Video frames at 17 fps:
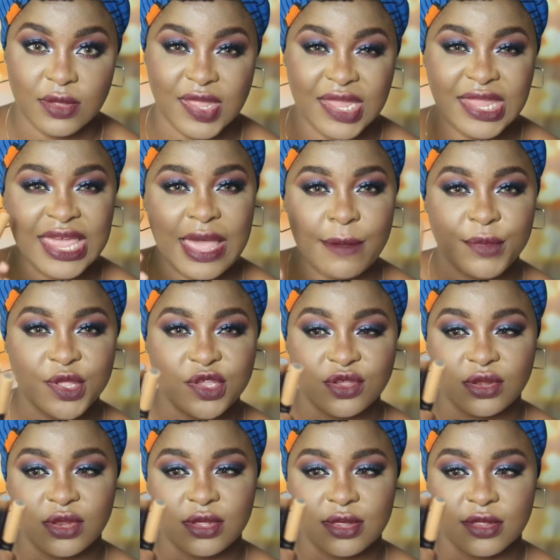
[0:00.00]
I think I
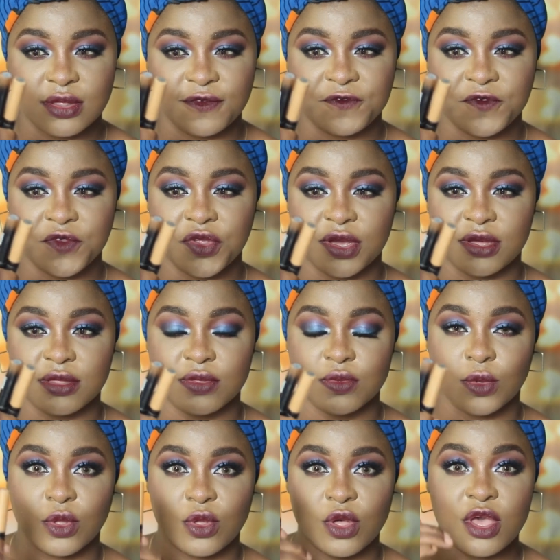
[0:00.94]
mentioned it in the video as
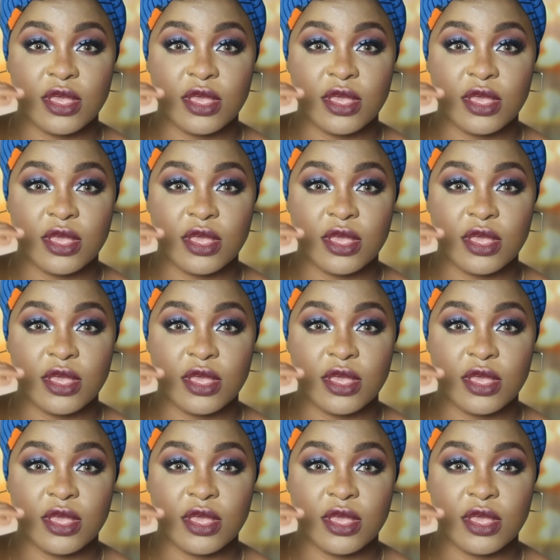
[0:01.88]
well.